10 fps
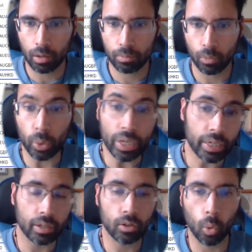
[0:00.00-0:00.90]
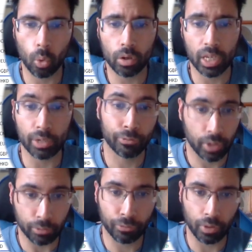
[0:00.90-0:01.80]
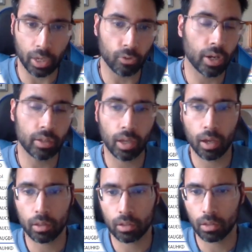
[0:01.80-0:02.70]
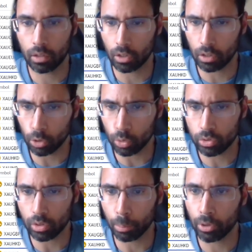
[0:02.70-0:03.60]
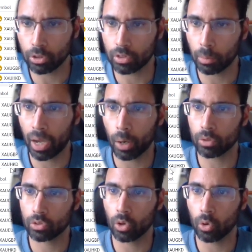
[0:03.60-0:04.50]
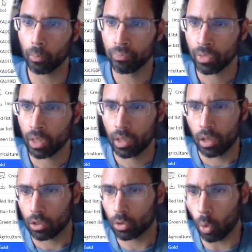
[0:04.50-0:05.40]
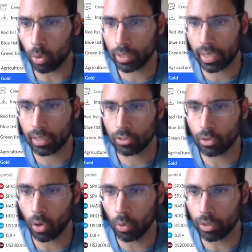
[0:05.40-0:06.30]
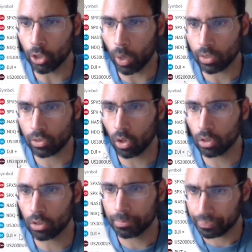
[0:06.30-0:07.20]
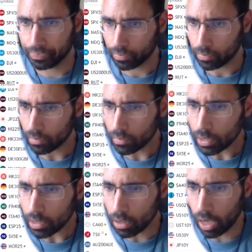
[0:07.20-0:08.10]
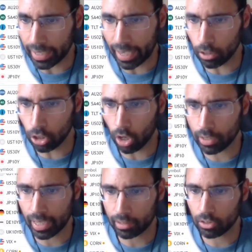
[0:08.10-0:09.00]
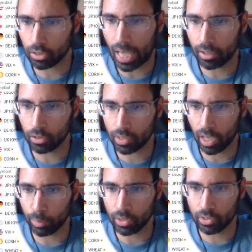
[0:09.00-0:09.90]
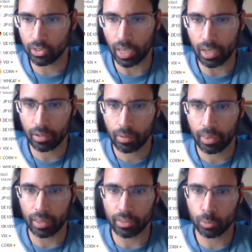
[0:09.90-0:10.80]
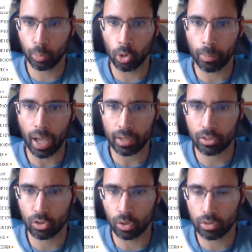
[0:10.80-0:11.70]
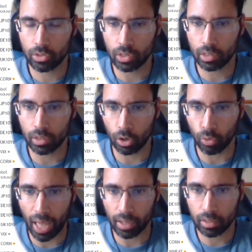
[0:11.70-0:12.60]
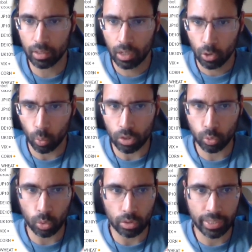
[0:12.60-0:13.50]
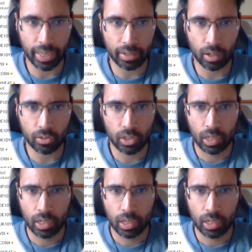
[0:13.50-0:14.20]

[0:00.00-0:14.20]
weaken or inflate, right? They're going to lose some purchasing power. So gold against, the US dollar. Again, a lot of technical analysts have been saying that this pullback is going to see a rally, which will take us